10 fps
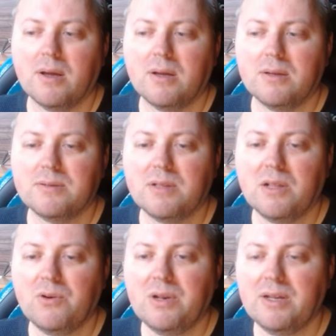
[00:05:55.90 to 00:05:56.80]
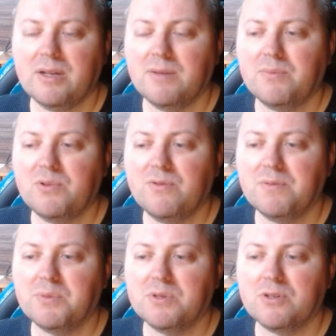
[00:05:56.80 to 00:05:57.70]
slowly improve the
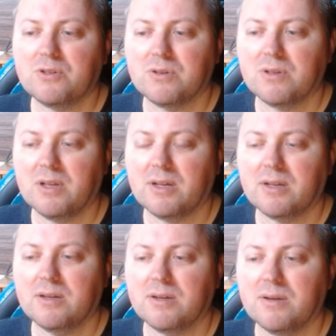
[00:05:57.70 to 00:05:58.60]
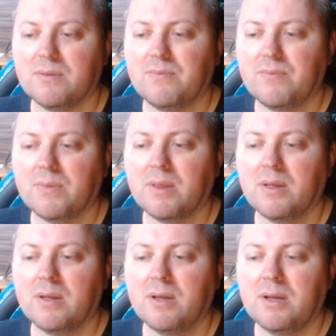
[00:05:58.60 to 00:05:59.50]
position, like
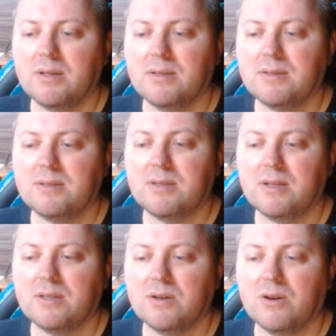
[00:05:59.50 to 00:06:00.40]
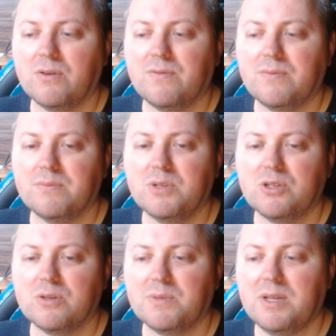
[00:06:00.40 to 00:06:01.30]
instead of
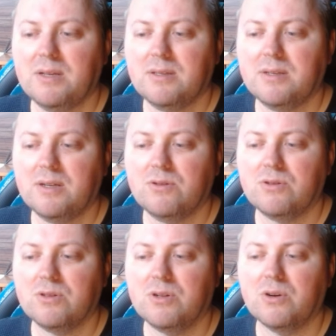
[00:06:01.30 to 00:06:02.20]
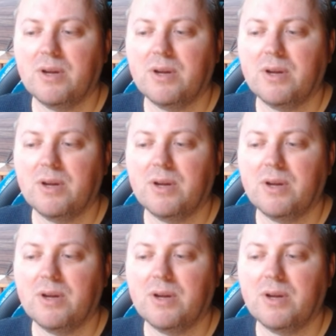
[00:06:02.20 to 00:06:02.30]
bishop takes, yeah, you should go